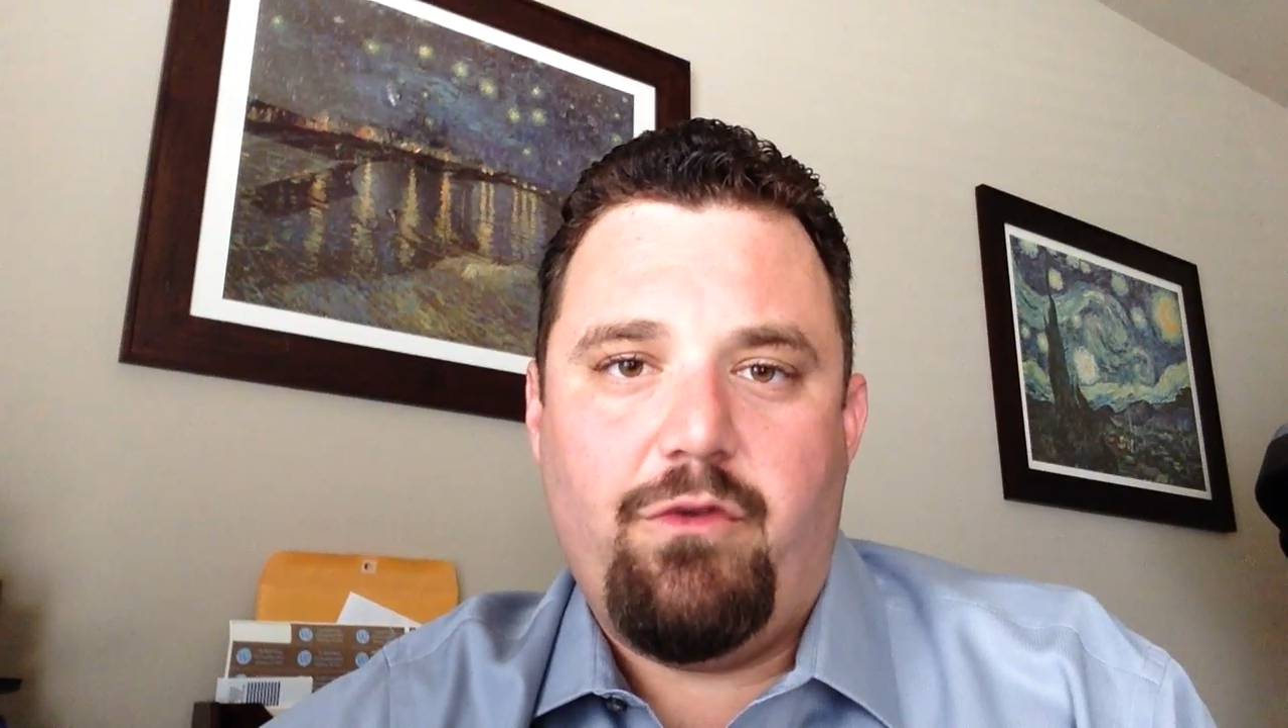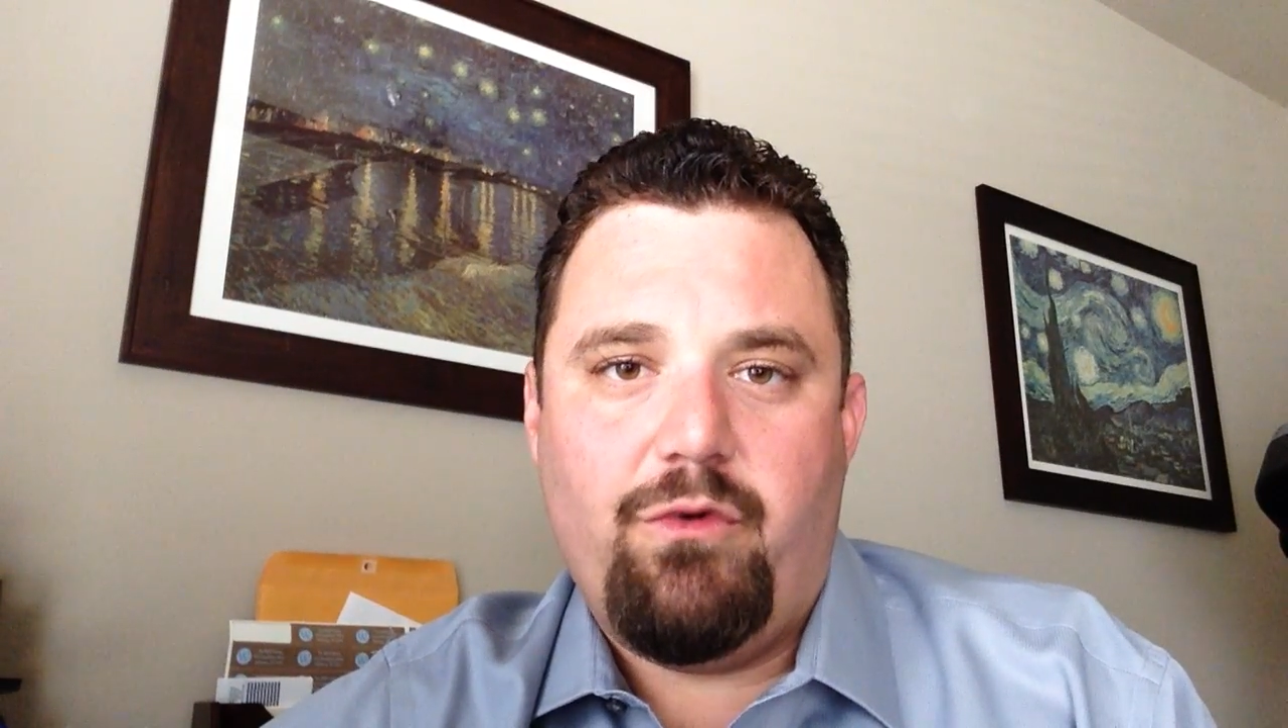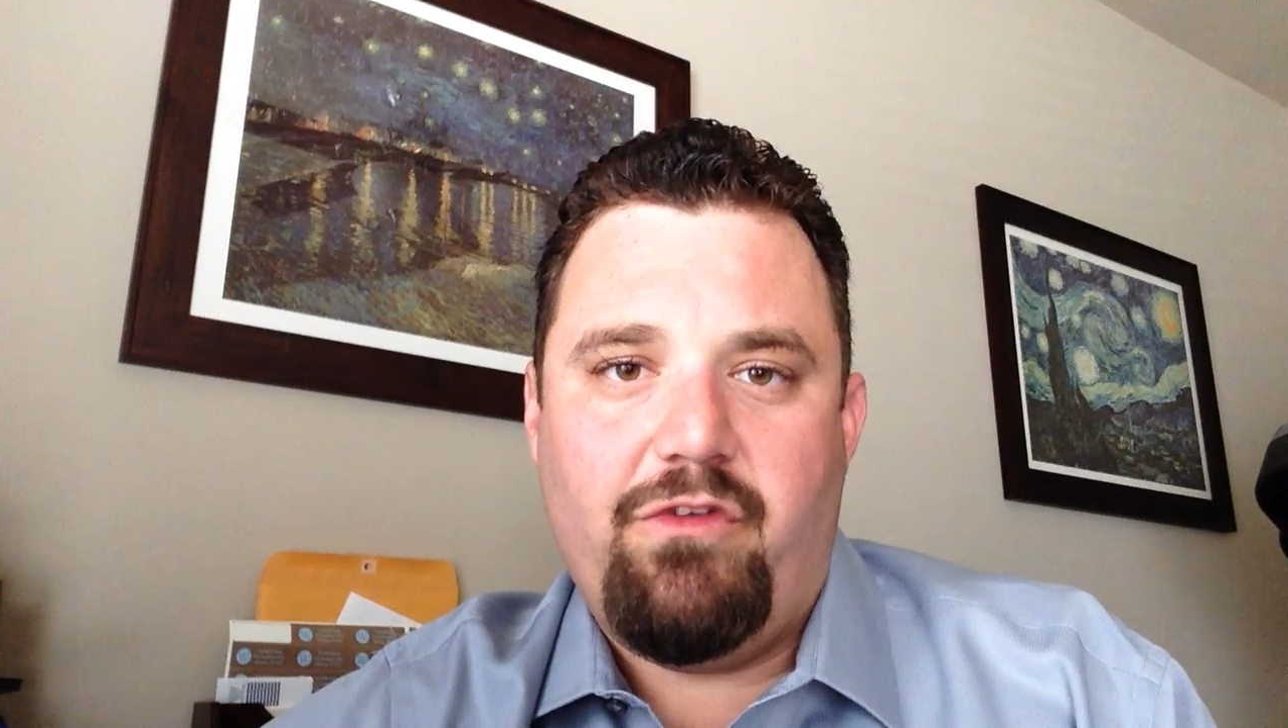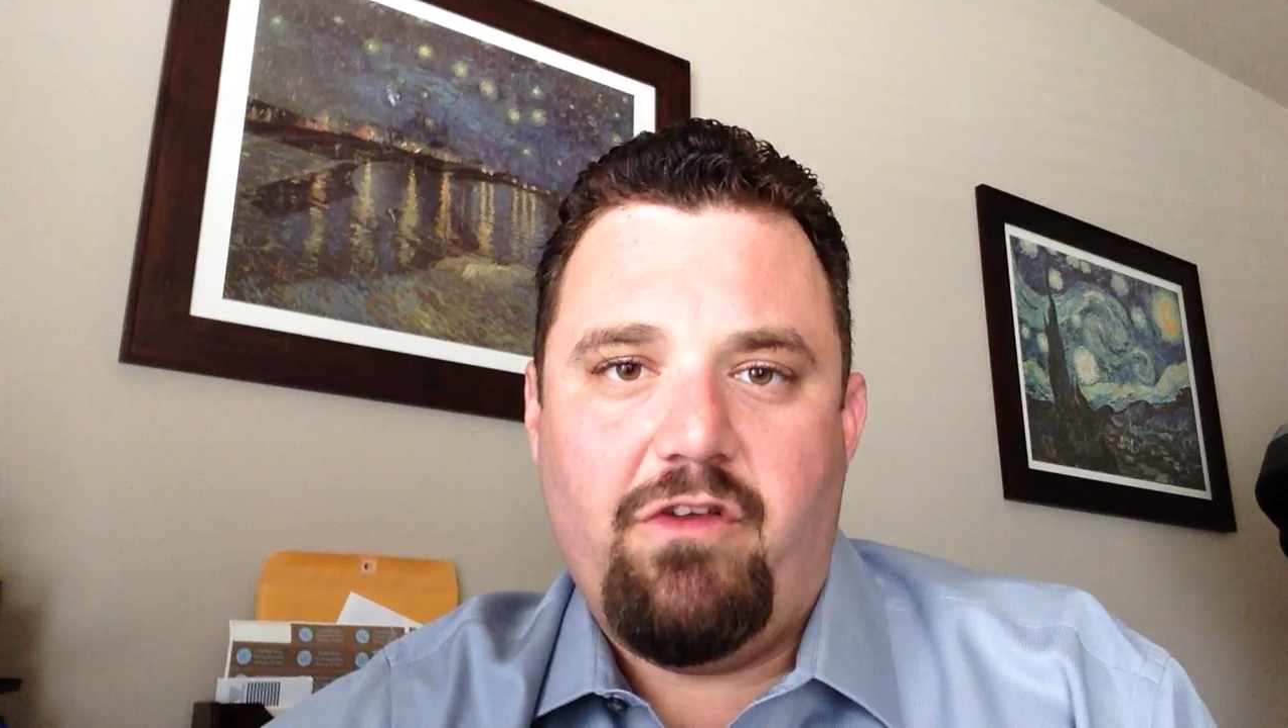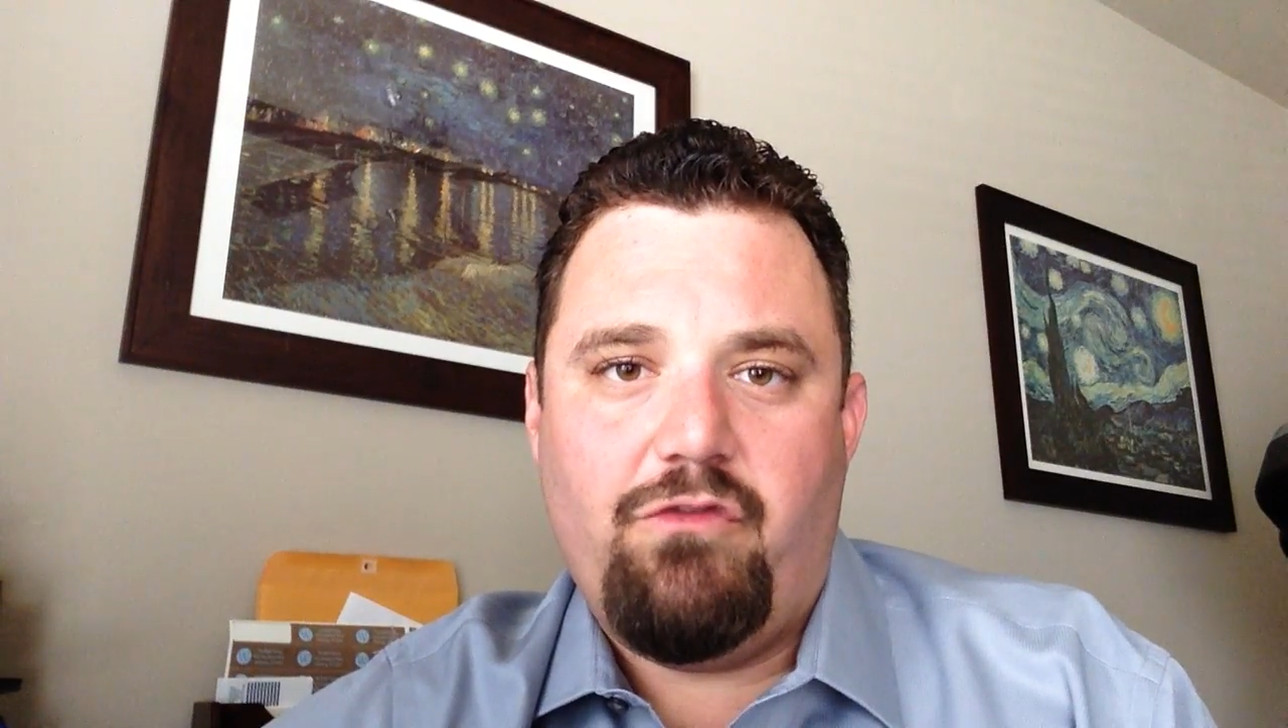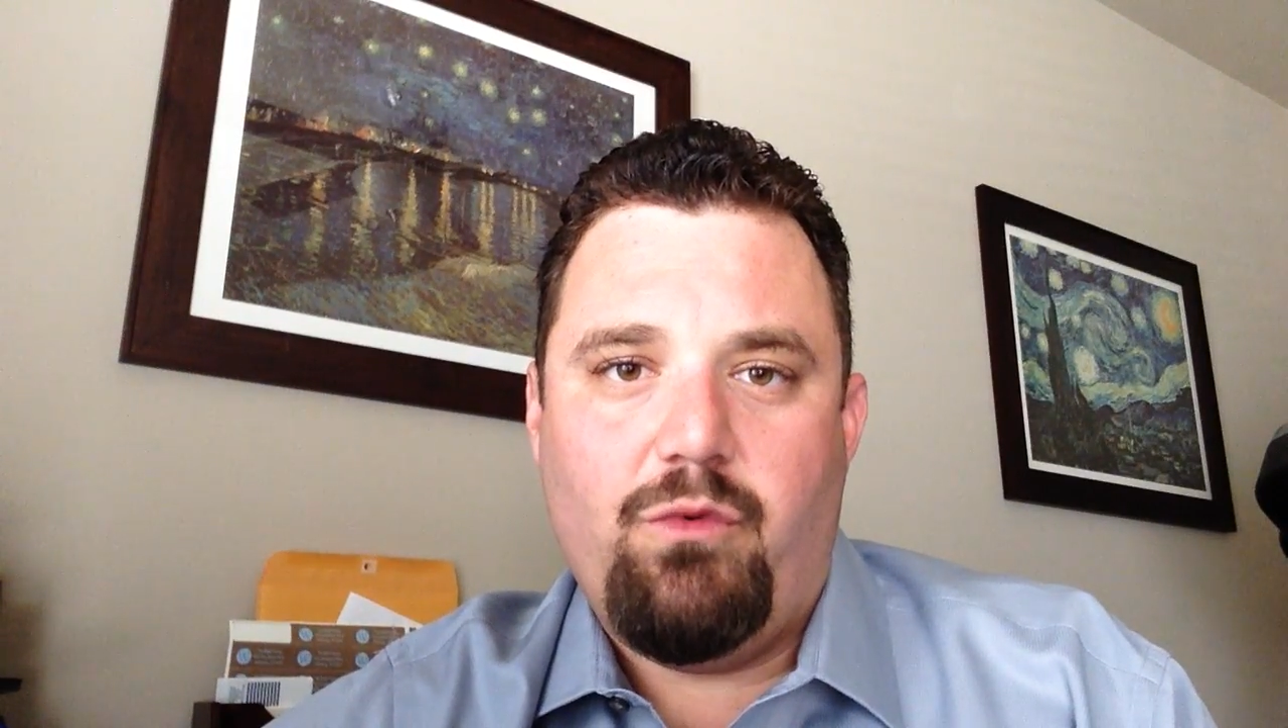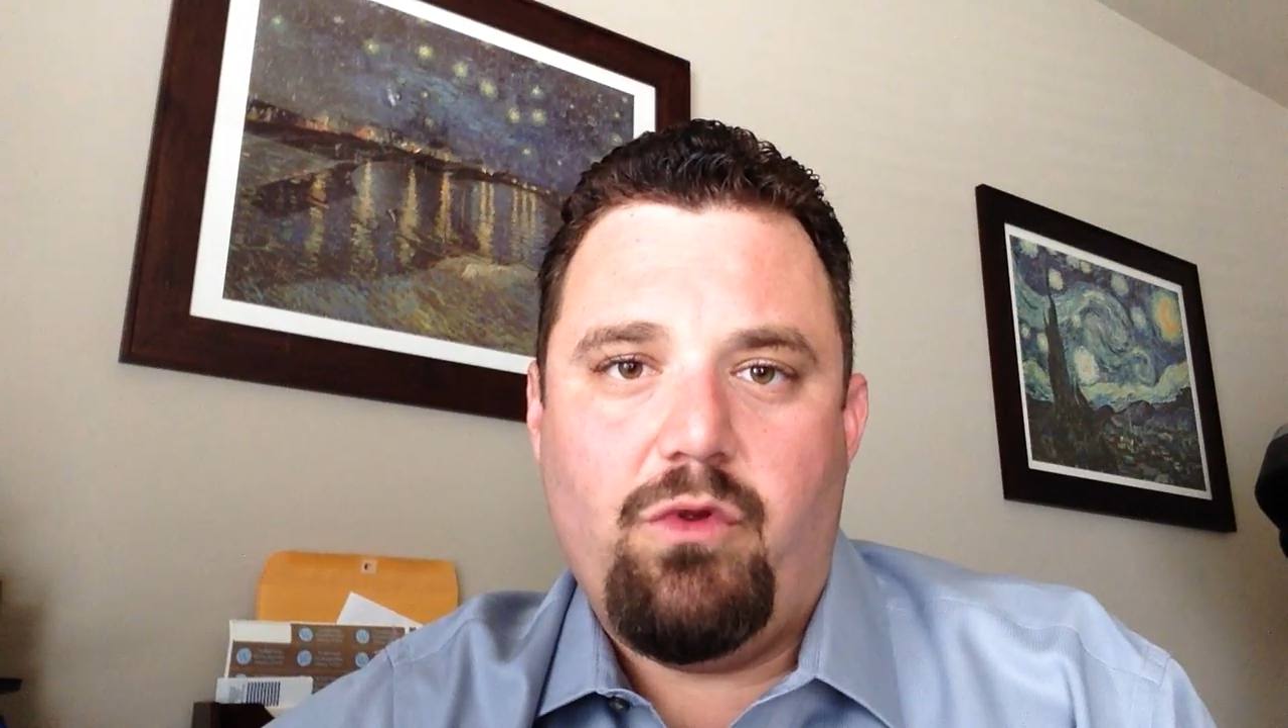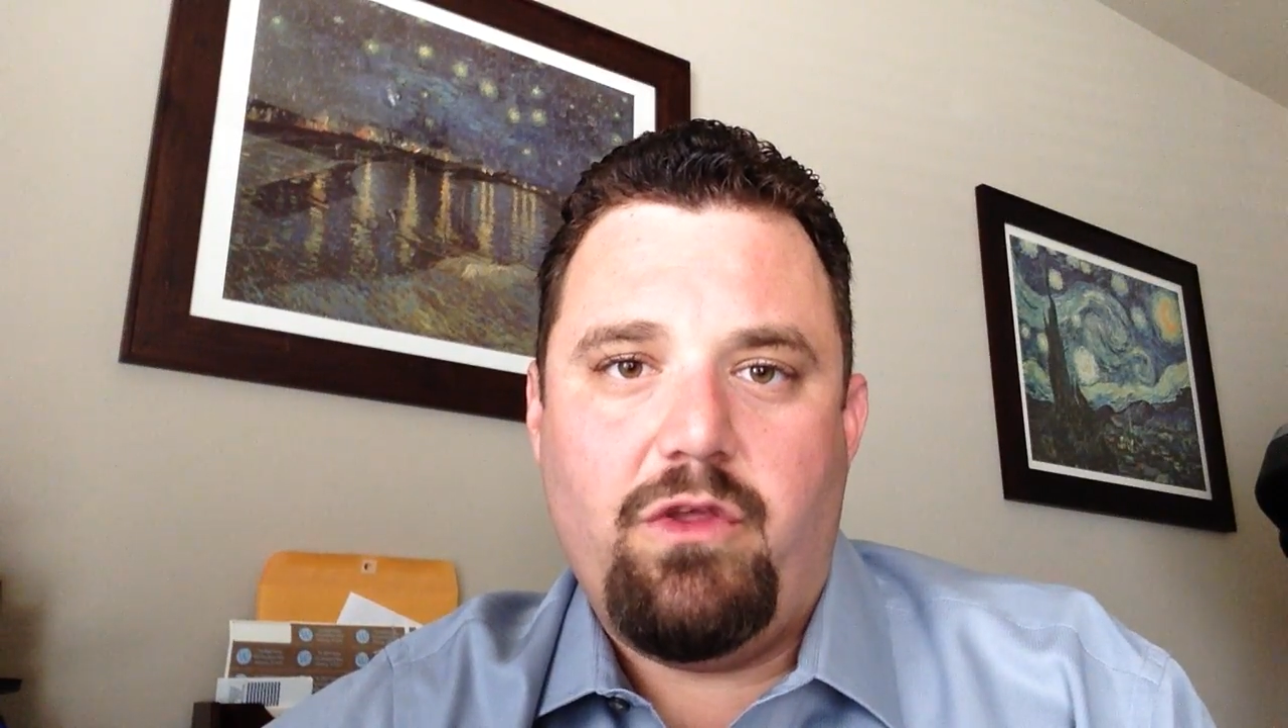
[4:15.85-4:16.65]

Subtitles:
the residual,